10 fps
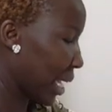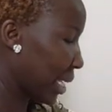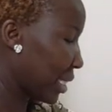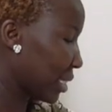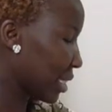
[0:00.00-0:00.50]

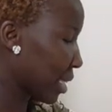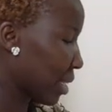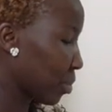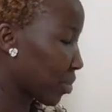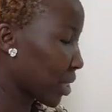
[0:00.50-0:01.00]
And
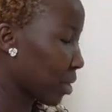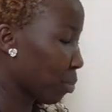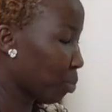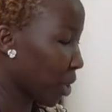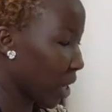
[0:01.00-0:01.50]

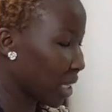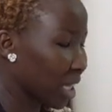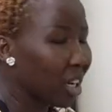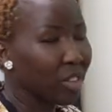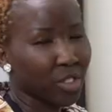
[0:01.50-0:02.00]
the
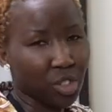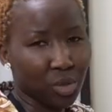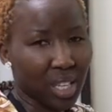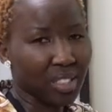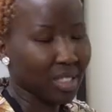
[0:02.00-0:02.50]
body of the
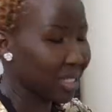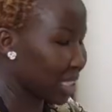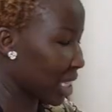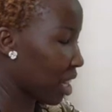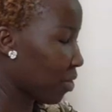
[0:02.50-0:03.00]
dress
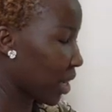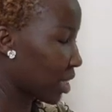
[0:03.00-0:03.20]
itself,